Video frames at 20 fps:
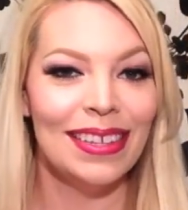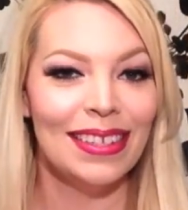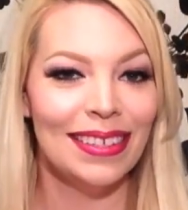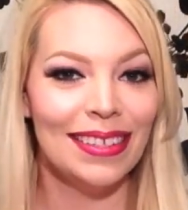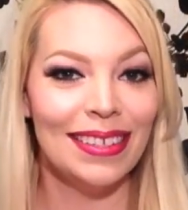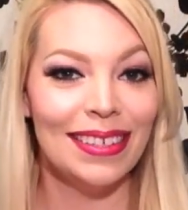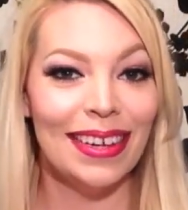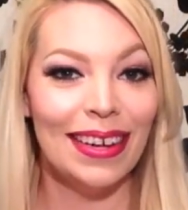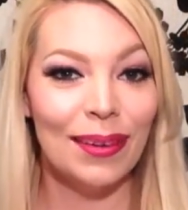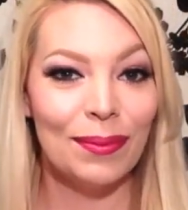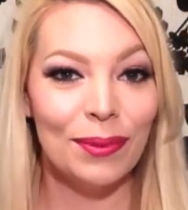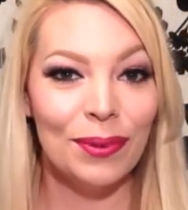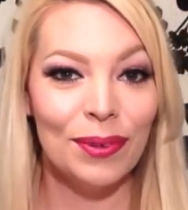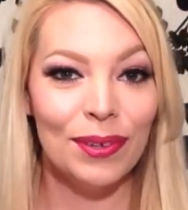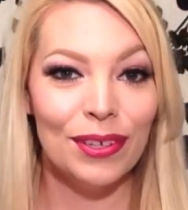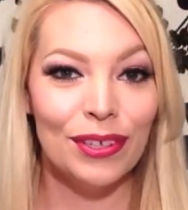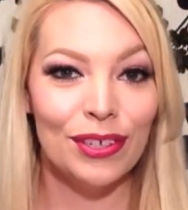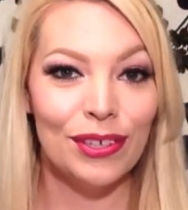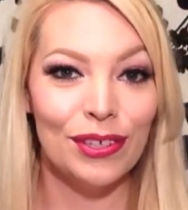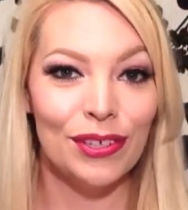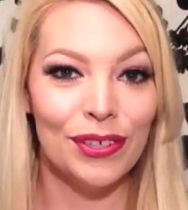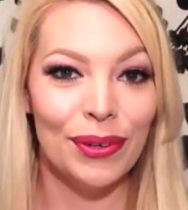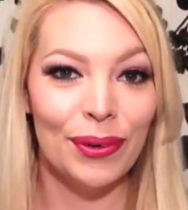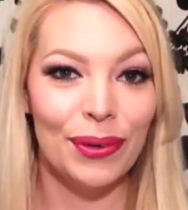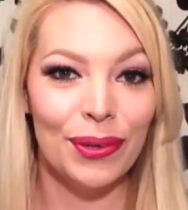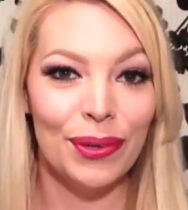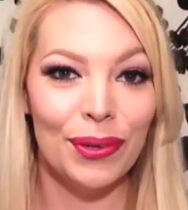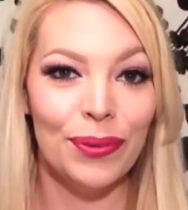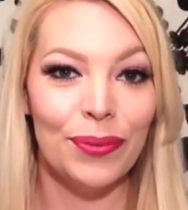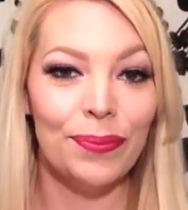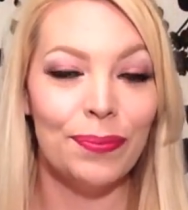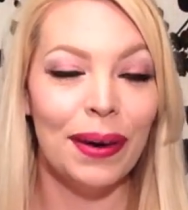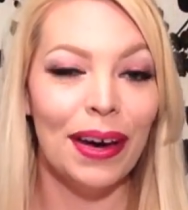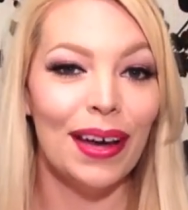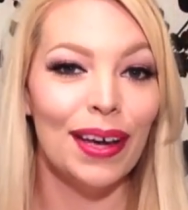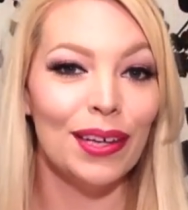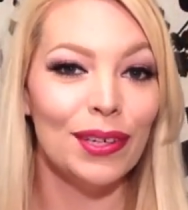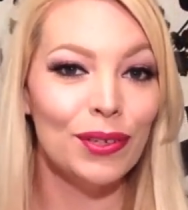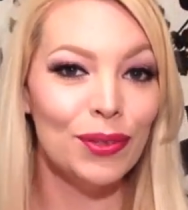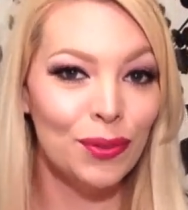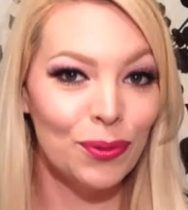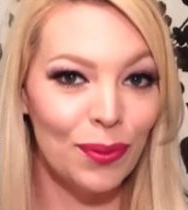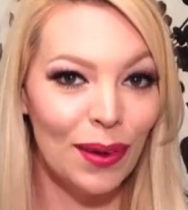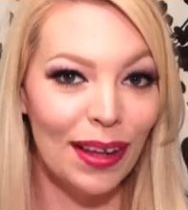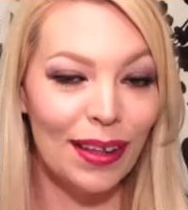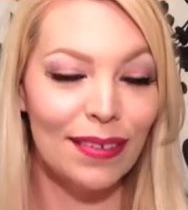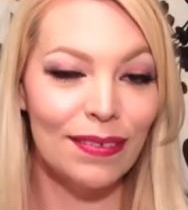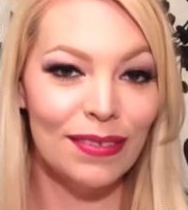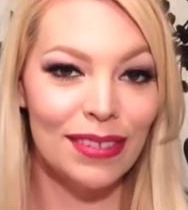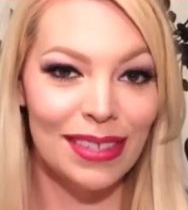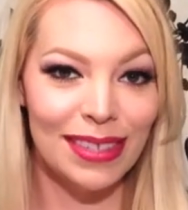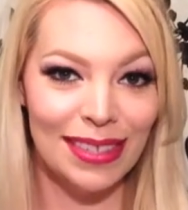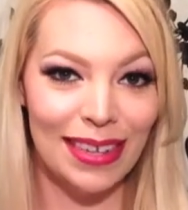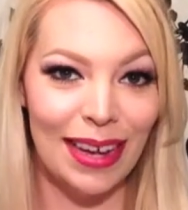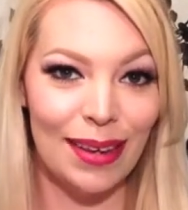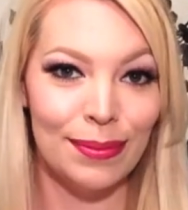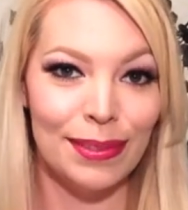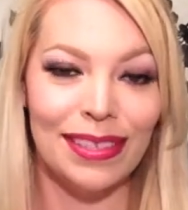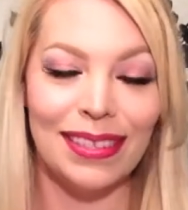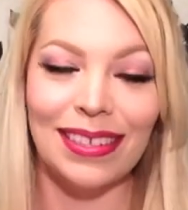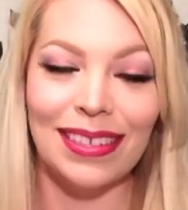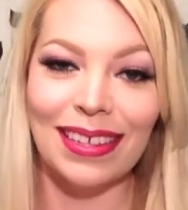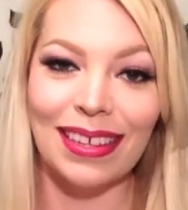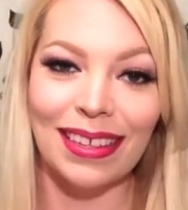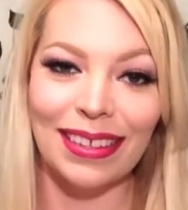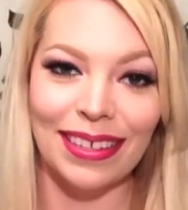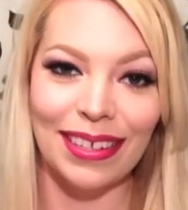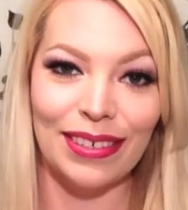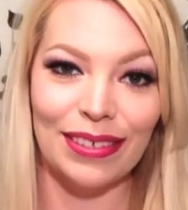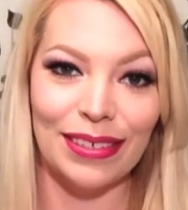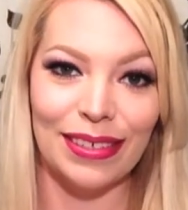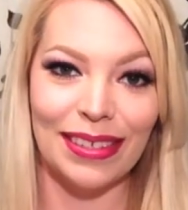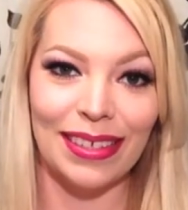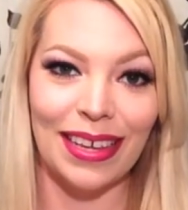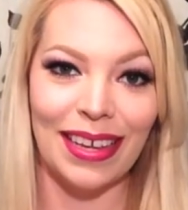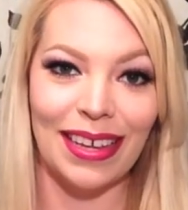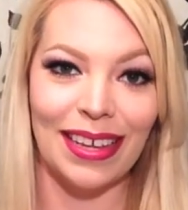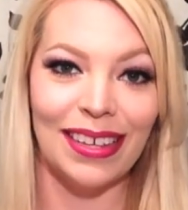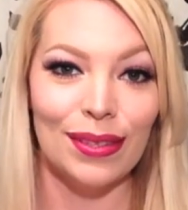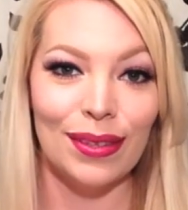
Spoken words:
Today I'm going to show you my 12 steps to clear skin.